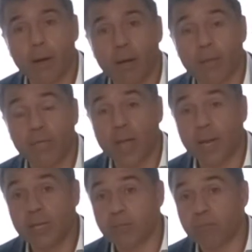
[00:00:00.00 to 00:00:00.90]
There
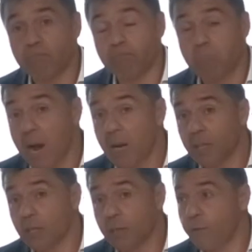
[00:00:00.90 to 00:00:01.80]
is very
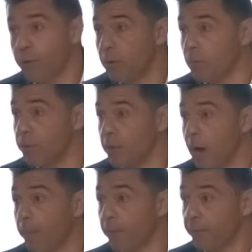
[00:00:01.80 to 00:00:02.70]
little different with the
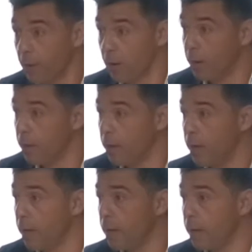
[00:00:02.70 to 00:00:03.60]
apartheid
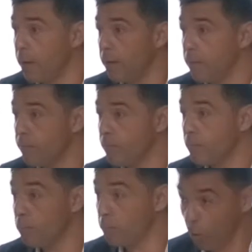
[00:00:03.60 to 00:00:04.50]

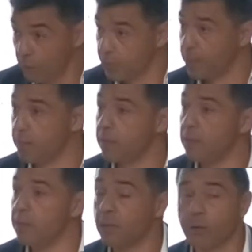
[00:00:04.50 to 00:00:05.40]
policies
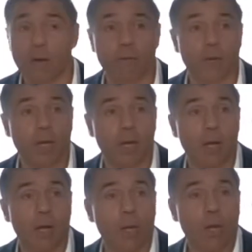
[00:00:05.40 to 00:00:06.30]
in South Africa,
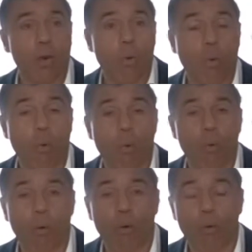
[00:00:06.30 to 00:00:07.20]

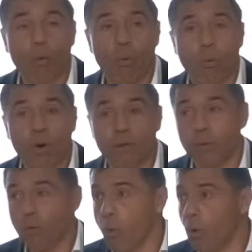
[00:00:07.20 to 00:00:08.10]
or if
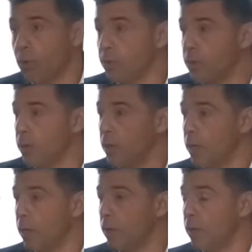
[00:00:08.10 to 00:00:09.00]
you want
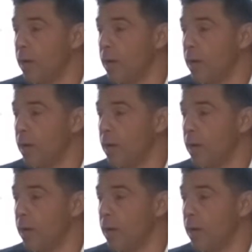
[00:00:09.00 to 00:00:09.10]
the